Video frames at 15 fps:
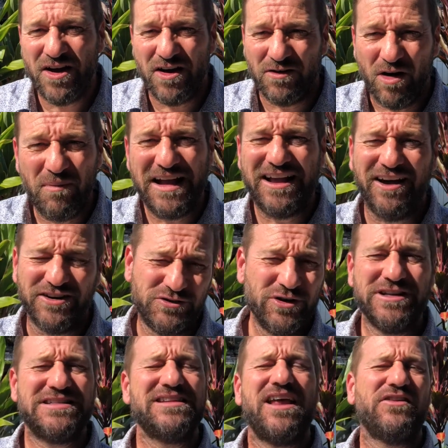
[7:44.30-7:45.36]
oh my God, it took
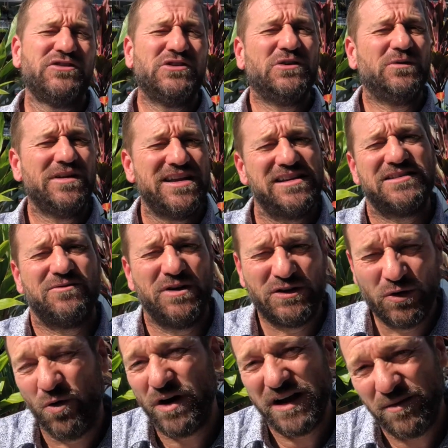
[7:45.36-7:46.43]
us another 2 weeks. We're
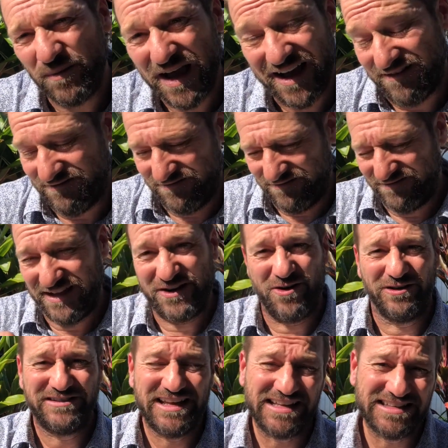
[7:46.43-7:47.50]
talking about, they
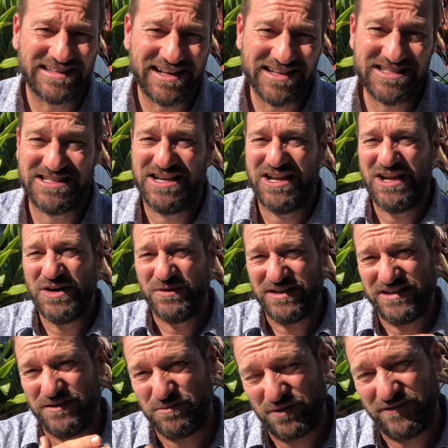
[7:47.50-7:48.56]
contacted us, we
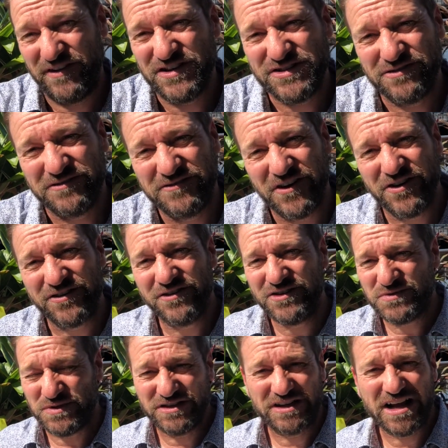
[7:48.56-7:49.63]
did professional
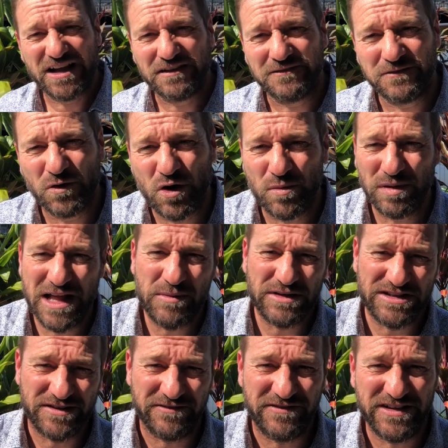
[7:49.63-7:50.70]
photos, we did a colour floor plan, we
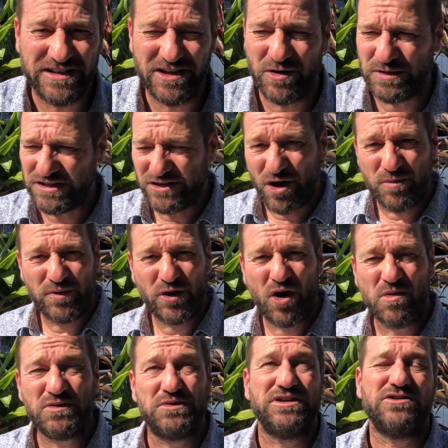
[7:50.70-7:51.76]
did a video, we did open
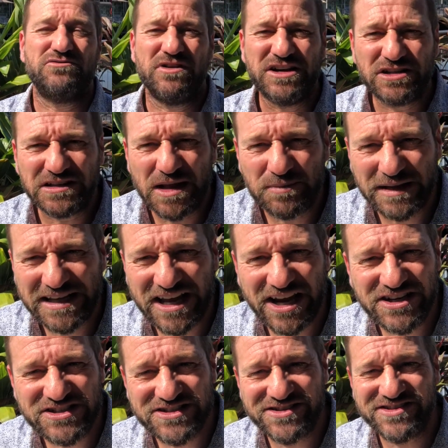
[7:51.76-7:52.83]
homes, we did rental
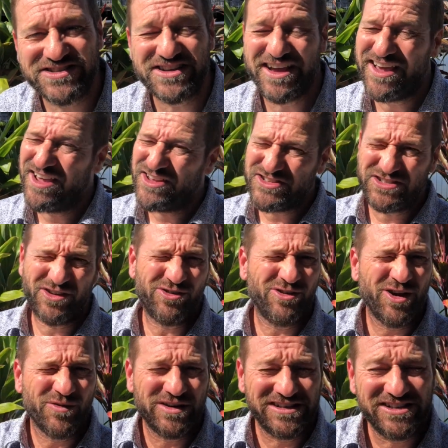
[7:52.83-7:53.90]
applications. So
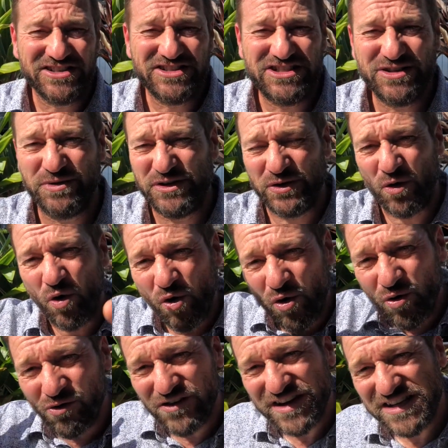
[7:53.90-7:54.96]
we consider we're doing
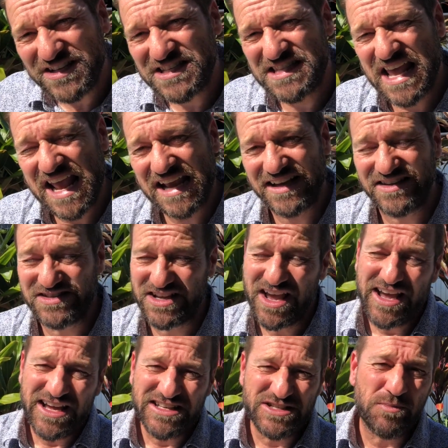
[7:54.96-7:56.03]
all these things.
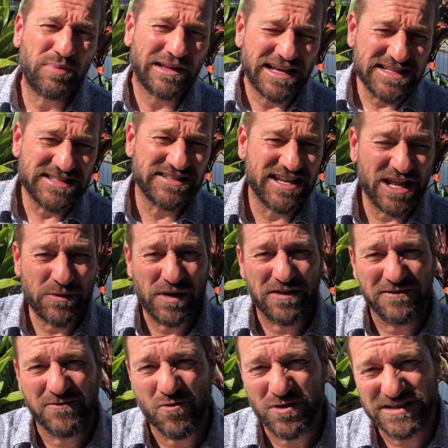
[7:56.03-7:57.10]
To place a tenant with
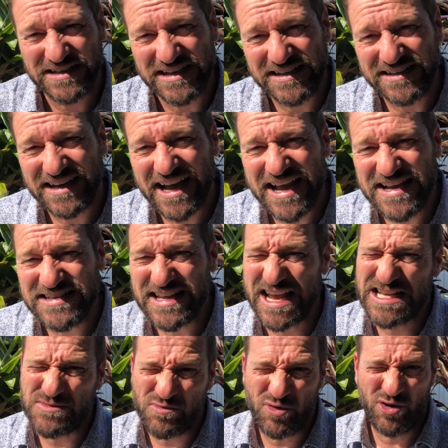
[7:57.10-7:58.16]
14 days
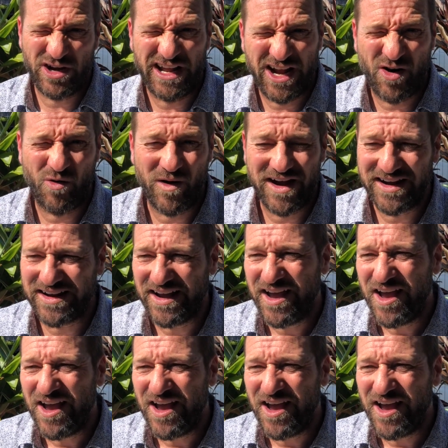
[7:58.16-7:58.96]
is pretty quick,